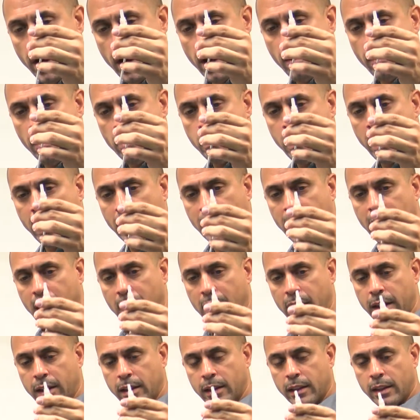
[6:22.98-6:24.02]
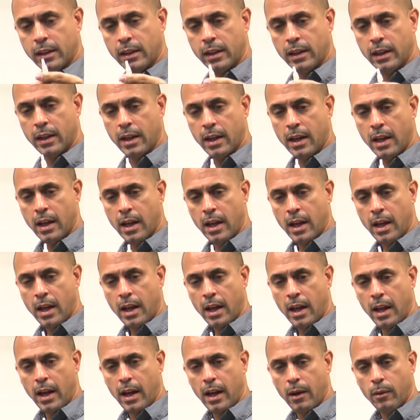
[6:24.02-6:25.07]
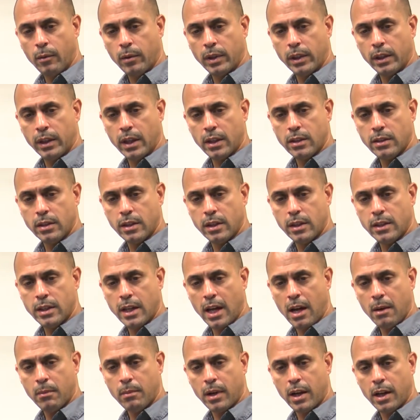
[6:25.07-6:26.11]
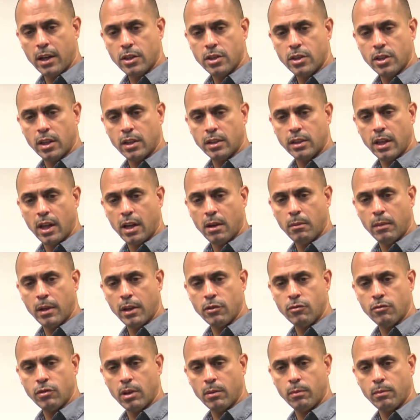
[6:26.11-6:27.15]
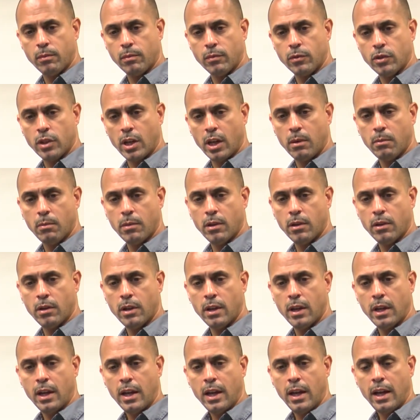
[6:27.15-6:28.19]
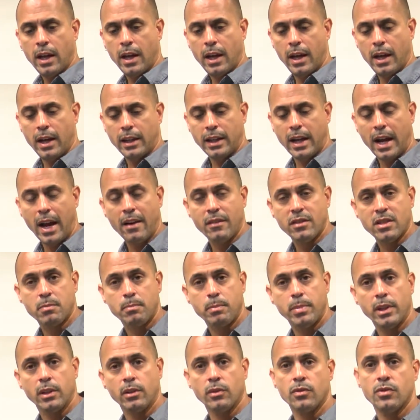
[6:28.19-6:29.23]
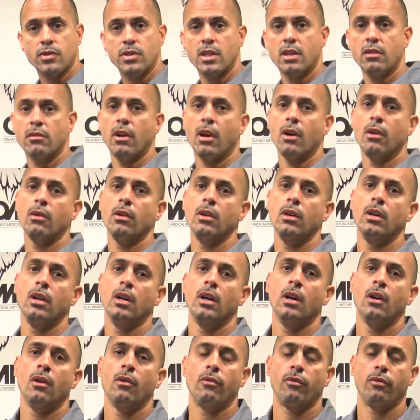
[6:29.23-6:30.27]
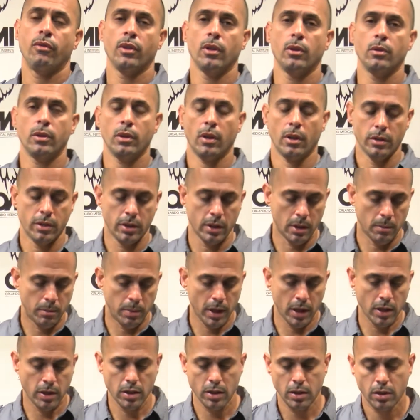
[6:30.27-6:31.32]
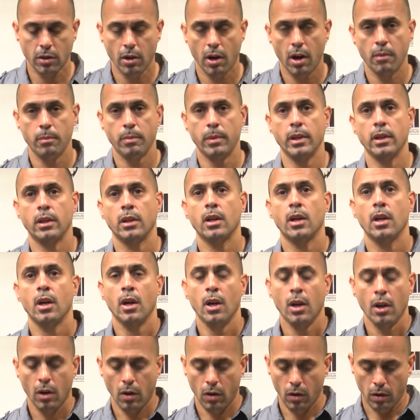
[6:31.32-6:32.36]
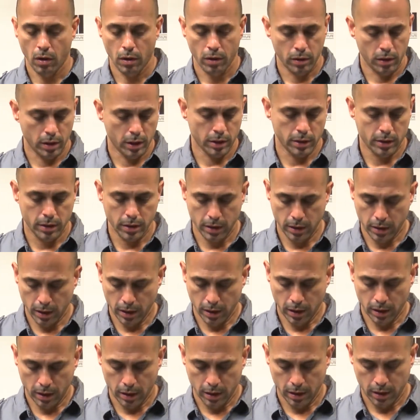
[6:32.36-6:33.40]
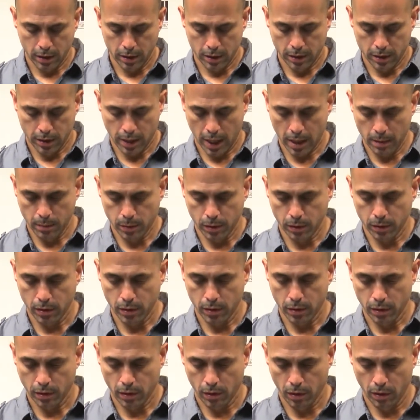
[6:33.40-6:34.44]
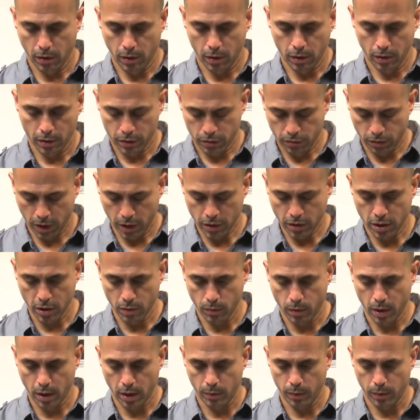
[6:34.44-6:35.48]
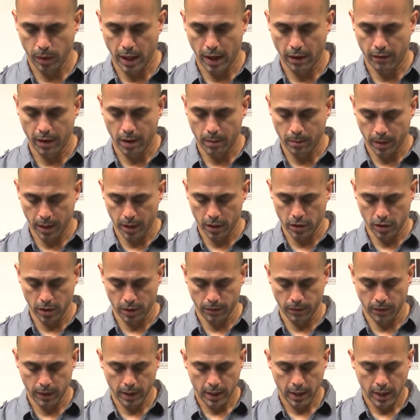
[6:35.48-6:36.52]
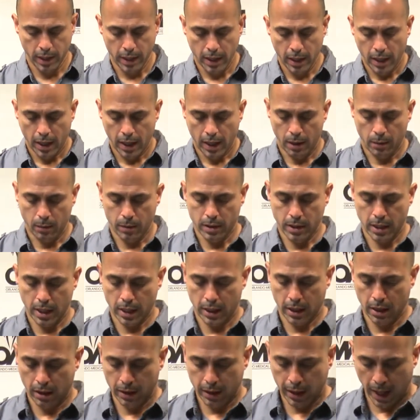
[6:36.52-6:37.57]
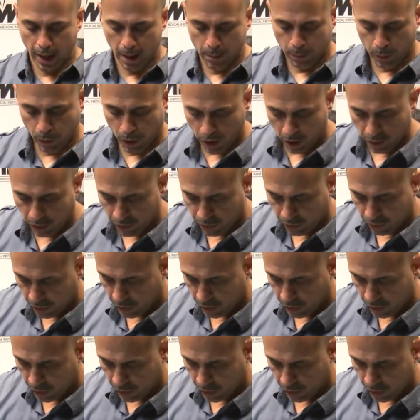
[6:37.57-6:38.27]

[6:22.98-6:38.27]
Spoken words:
air in my line. And when it gets to the top, I shut down my drip chamber, and I have spilled zero fluid onto the patient's carpet or onto the table or stretcher where we have our patient. I would take our cap off.